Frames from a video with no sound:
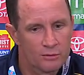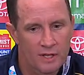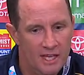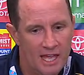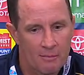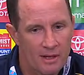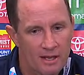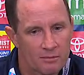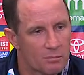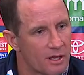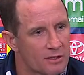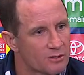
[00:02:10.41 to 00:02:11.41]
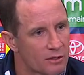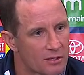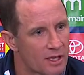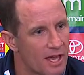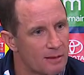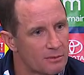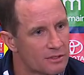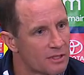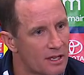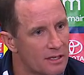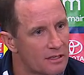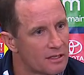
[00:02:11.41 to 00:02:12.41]
they came out and played a solid game and
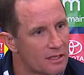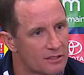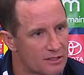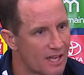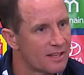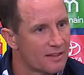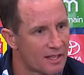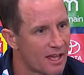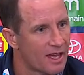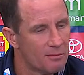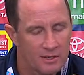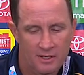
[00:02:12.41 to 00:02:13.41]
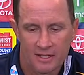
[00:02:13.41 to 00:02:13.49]
stayed in the game.